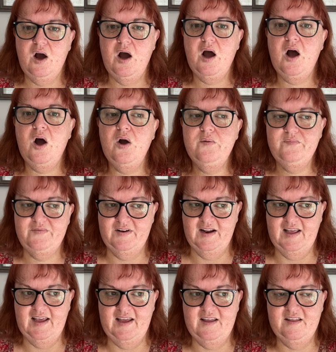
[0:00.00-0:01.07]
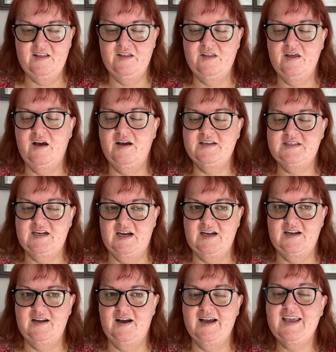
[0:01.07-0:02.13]
Hopefully,
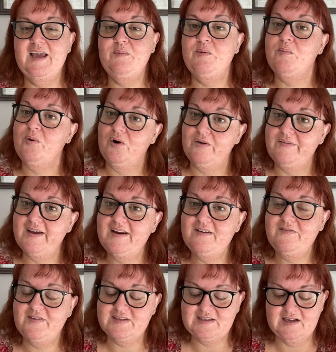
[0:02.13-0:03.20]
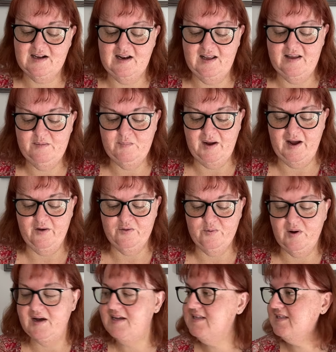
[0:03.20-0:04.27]
I keep improving physically, my
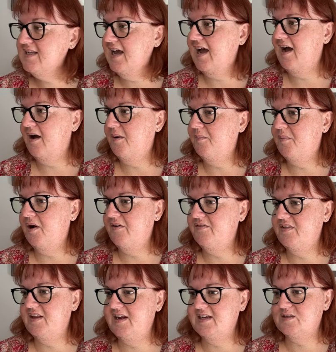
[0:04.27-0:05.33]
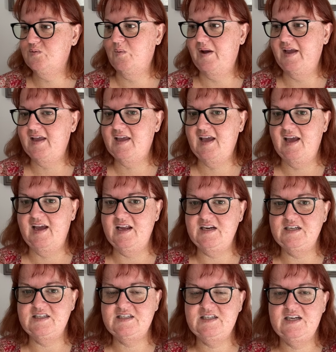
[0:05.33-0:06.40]
health-wise, over the next week,
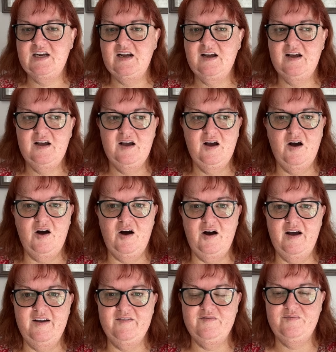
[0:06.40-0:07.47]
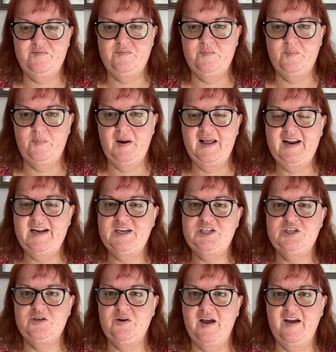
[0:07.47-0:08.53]
and I'm planning
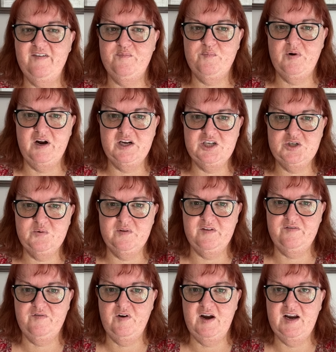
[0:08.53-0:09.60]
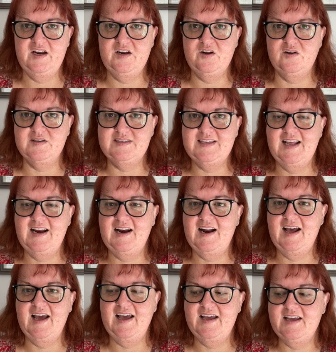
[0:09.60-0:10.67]
to have brunch with a friend on
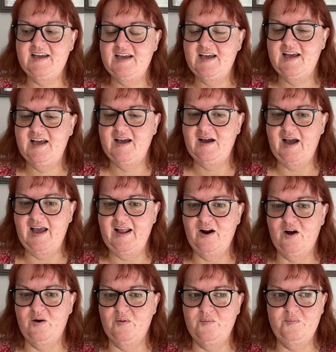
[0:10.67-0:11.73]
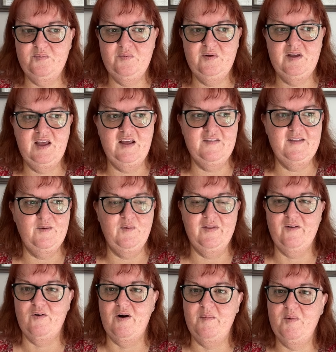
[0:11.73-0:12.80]
Saturday. And I'll get there
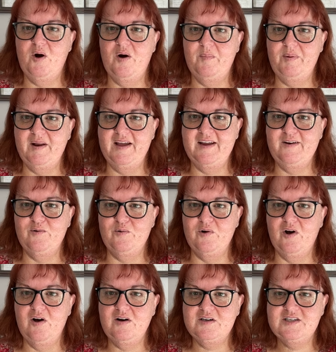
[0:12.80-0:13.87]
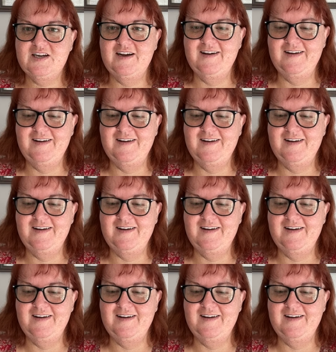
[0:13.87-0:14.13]
whether I'm hobbling or not.